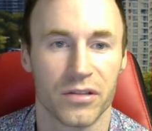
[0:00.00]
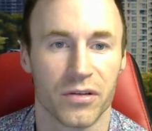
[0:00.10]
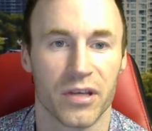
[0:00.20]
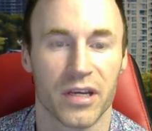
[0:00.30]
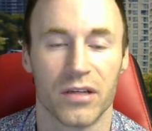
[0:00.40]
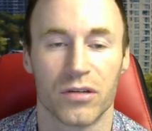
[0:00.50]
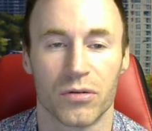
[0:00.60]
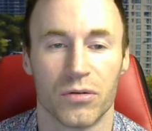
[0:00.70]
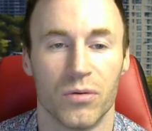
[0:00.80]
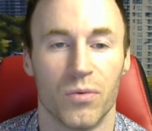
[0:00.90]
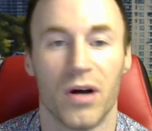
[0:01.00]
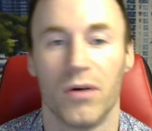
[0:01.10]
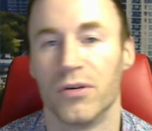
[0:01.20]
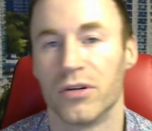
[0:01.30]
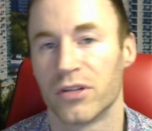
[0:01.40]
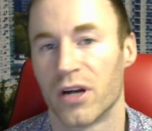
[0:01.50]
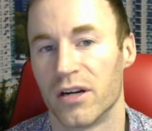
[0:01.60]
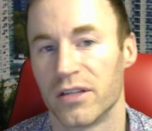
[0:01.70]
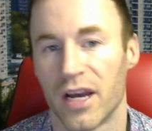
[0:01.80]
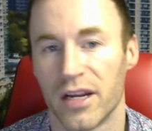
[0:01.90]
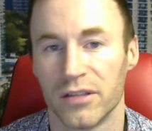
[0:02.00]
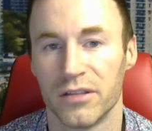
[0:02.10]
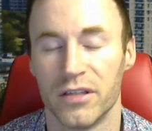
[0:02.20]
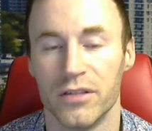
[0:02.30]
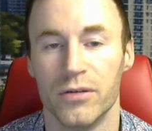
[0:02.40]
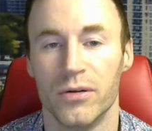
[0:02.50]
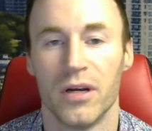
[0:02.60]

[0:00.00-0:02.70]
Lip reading: so they control what owners are entitled to.